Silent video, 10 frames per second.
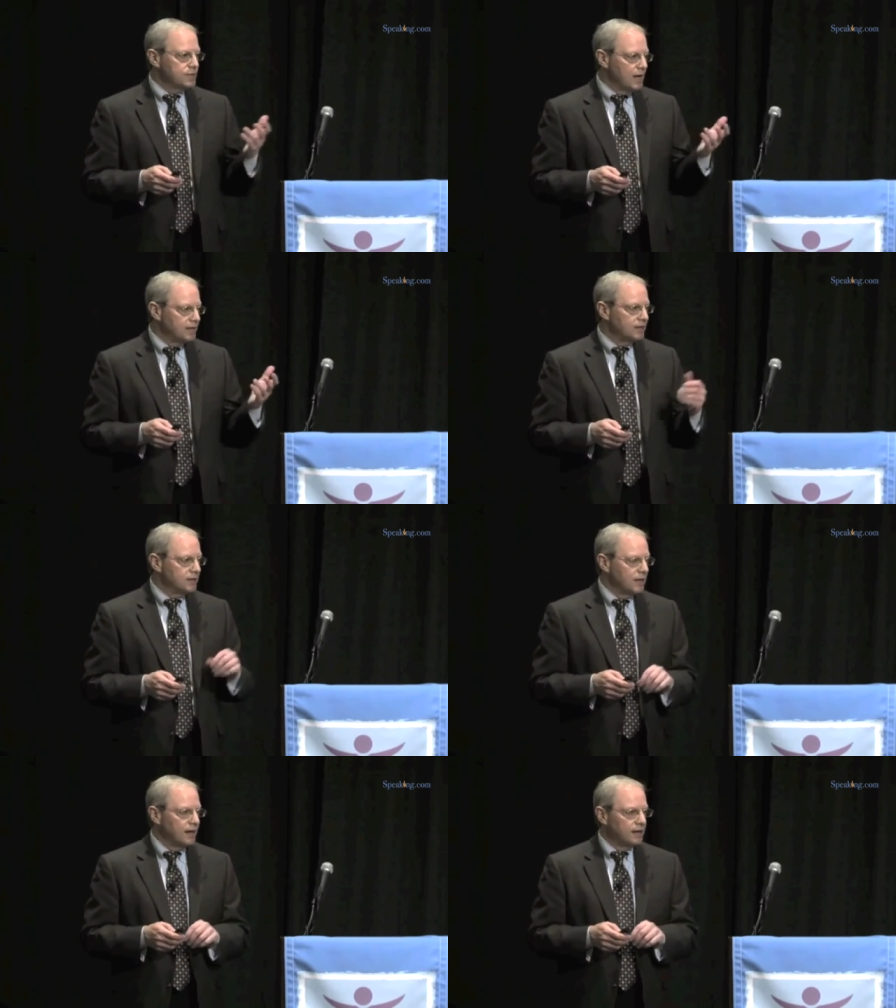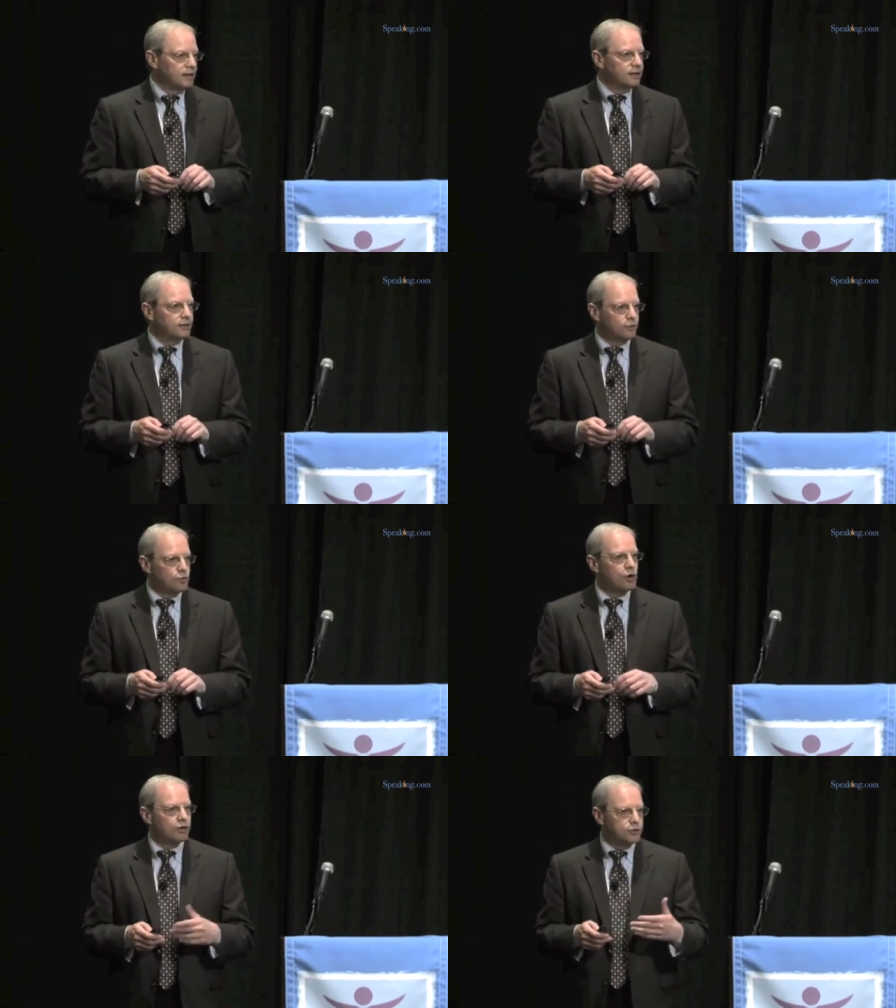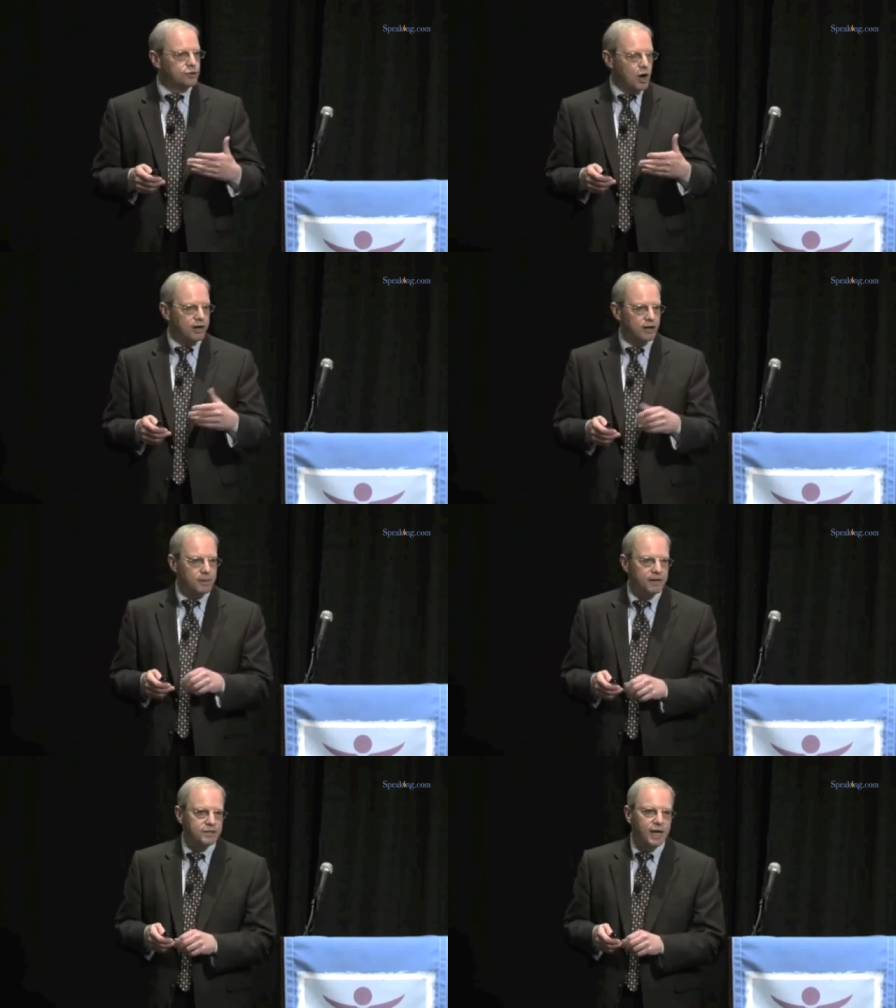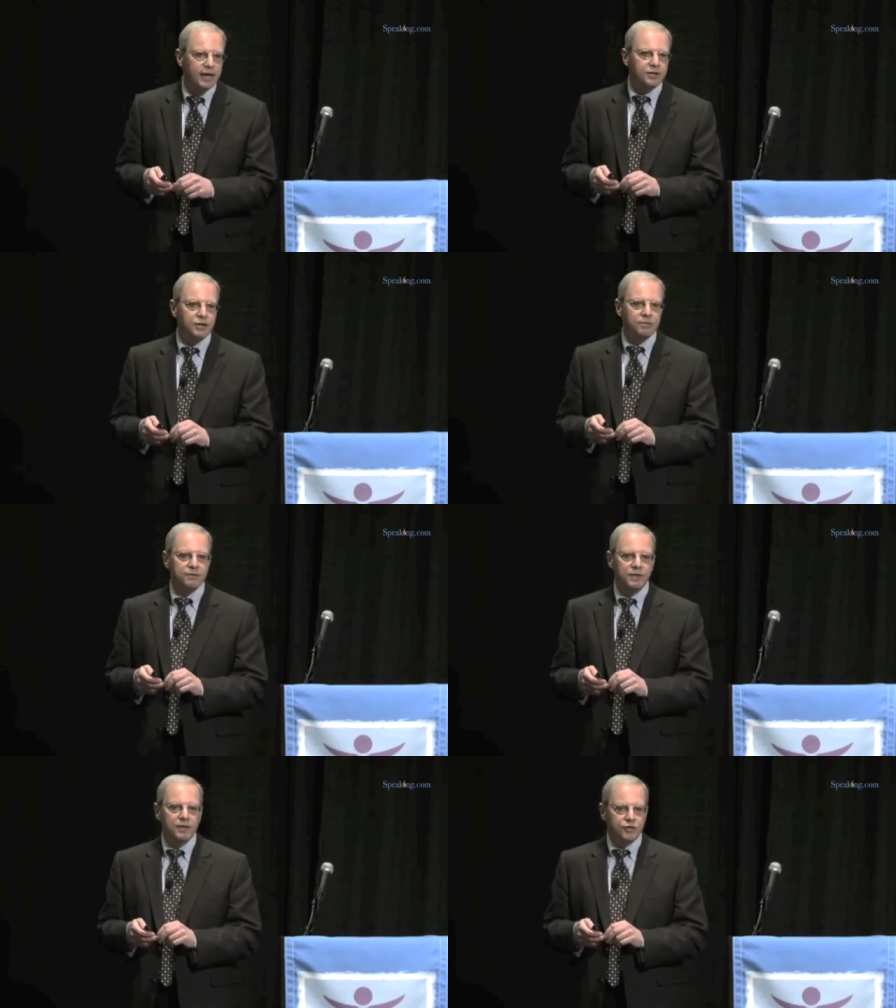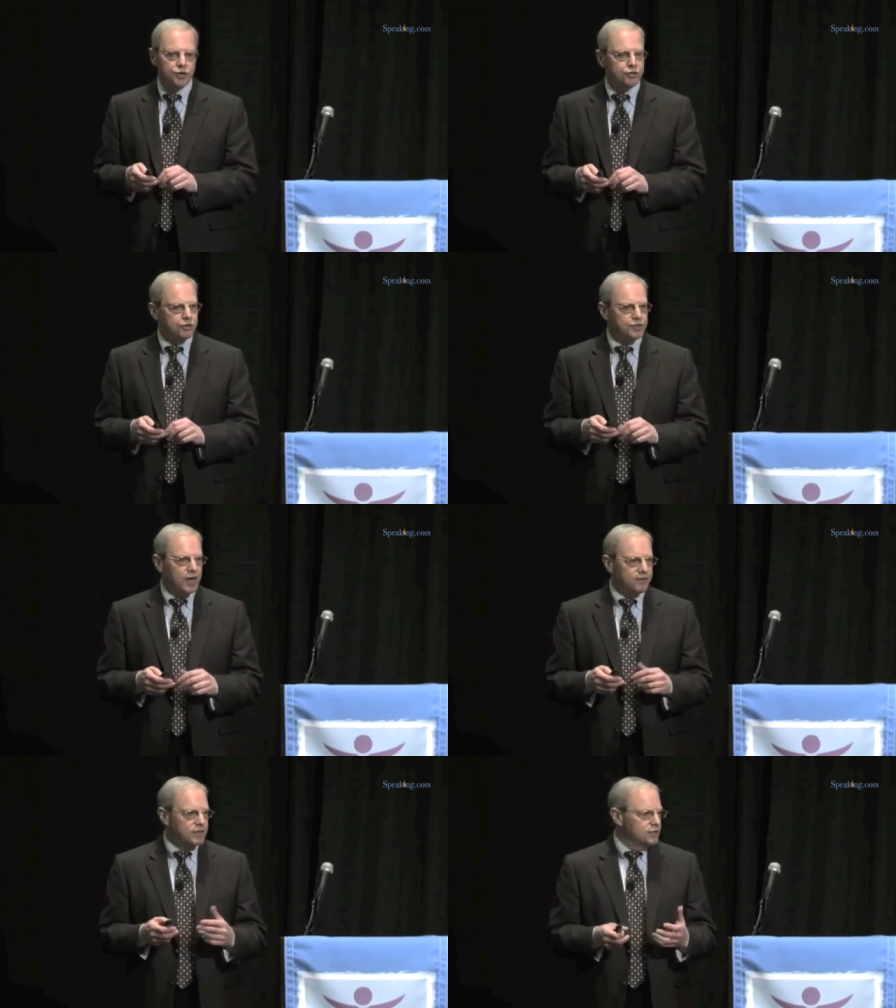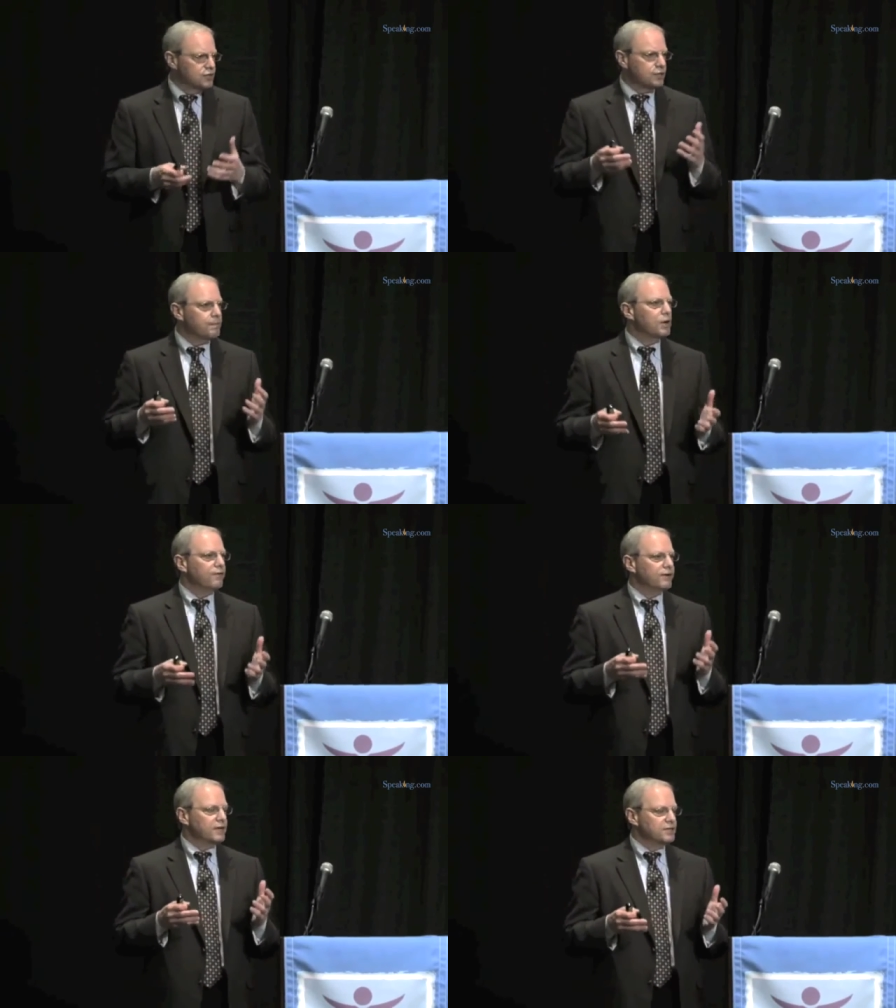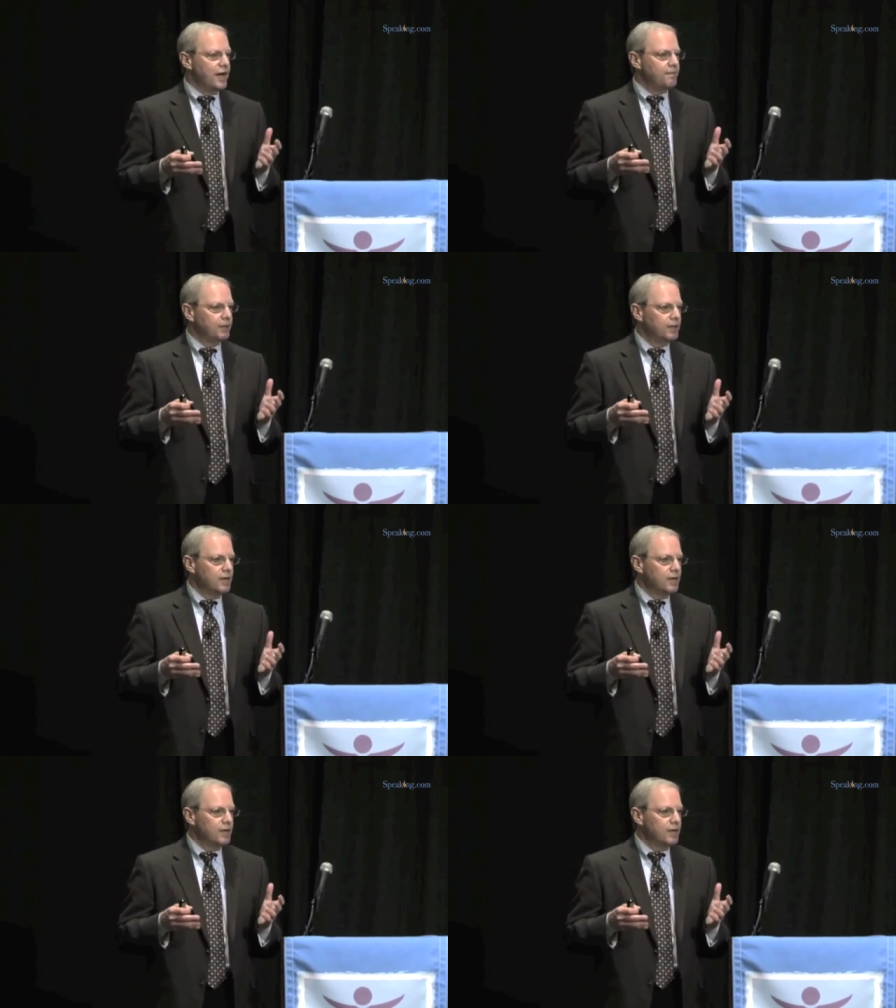And I think the work you're talking about today in terms of surgical safety is just a perfect example